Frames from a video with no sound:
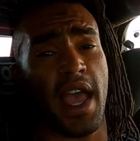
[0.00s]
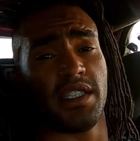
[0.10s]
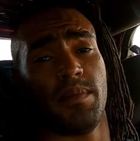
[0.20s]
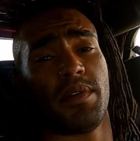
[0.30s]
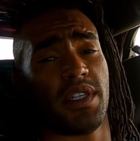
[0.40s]

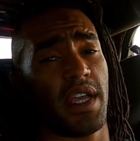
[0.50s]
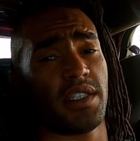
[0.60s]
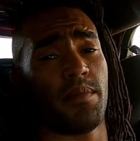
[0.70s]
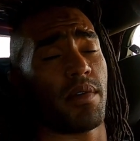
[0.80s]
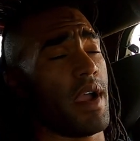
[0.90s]
Engine
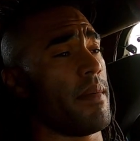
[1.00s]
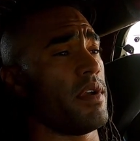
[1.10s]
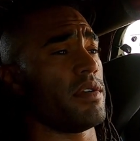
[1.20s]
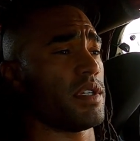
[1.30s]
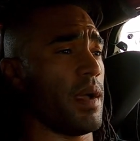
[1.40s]
protection
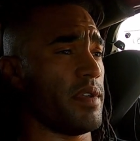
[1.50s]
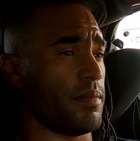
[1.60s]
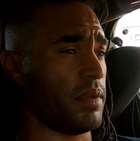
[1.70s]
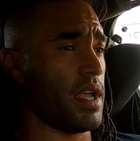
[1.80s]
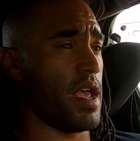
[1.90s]
parameters come
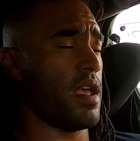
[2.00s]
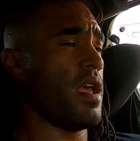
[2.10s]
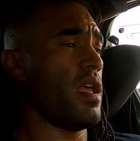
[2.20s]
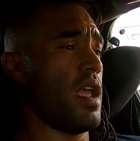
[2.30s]
into play,